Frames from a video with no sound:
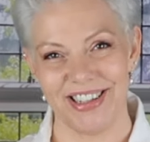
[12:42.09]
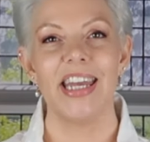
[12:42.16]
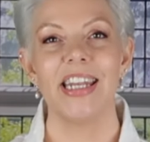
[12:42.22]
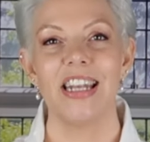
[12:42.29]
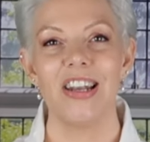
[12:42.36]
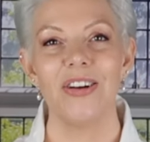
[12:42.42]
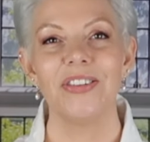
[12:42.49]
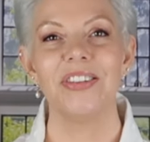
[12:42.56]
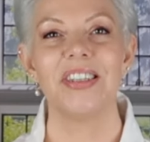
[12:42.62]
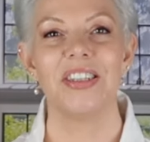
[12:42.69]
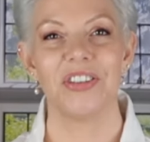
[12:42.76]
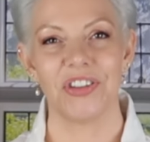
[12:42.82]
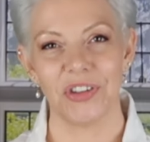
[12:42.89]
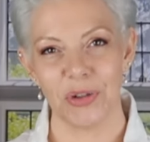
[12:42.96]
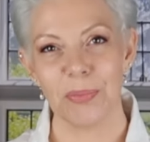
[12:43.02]
It looks
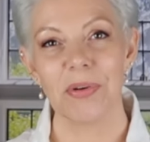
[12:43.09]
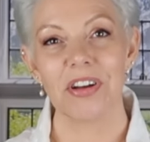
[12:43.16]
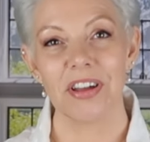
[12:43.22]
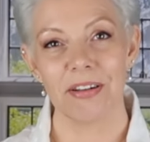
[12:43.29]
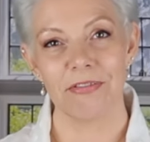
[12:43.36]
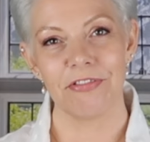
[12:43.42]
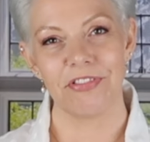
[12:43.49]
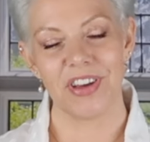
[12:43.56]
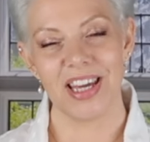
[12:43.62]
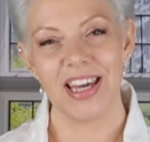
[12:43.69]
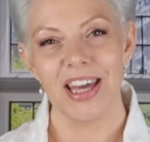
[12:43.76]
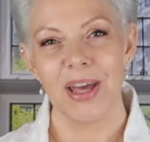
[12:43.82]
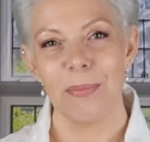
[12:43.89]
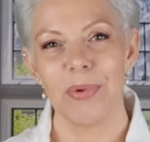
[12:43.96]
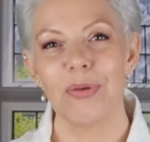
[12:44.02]
super
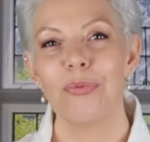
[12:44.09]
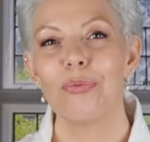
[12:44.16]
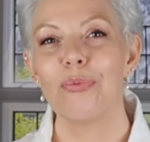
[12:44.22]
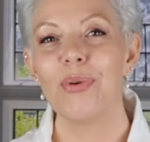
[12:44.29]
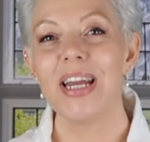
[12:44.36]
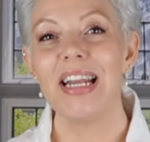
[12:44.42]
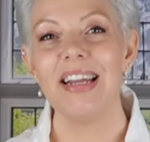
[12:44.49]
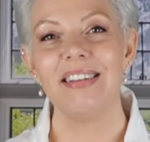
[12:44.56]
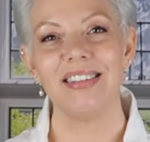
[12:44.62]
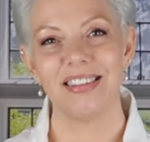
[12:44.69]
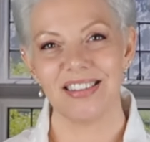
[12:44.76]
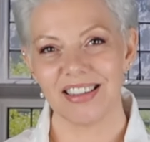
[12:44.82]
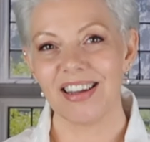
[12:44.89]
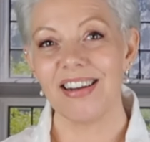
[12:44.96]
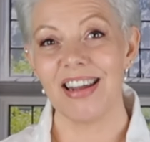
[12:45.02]
comfy, but really
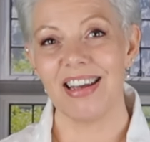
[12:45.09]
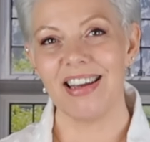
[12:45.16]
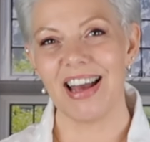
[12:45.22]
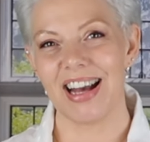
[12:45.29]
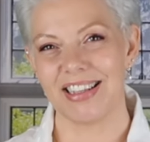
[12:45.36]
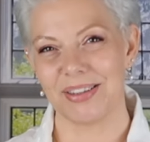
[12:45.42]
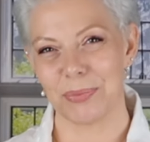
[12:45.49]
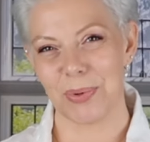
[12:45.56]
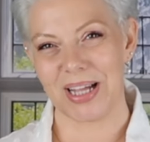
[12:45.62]
stunning as